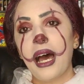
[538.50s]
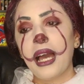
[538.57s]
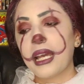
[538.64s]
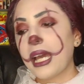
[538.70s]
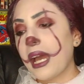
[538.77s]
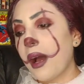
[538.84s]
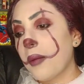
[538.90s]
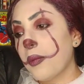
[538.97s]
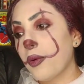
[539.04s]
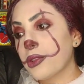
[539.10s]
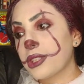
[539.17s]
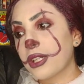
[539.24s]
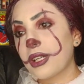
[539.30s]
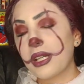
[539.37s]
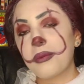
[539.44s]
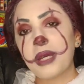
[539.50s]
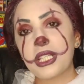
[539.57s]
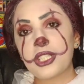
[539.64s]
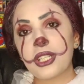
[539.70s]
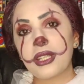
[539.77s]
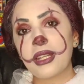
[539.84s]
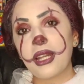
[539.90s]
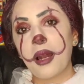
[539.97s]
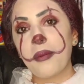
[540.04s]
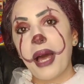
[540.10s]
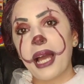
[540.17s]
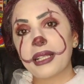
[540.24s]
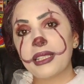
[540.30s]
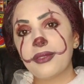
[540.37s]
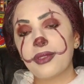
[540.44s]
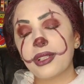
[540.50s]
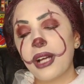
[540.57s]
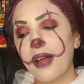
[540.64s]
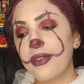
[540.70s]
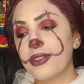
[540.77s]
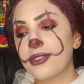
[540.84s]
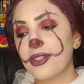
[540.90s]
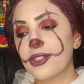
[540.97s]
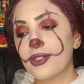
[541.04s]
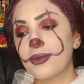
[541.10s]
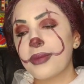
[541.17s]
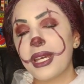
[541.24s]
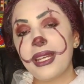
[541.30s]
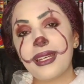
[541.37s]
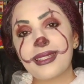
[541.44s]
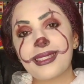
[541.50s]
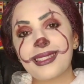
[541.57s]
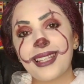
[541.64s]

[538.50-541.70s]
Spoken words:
Okay, I'm also going to mention that I'm active on other social medias